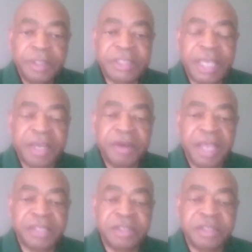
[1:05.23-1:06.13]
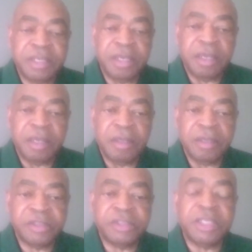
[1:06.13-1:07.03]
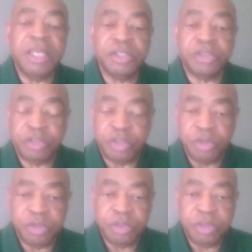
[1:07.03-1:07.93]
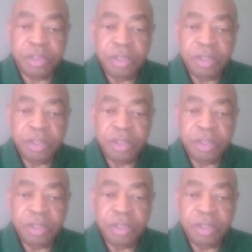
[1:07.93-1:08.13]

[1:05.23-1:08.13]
psychiatric state institution,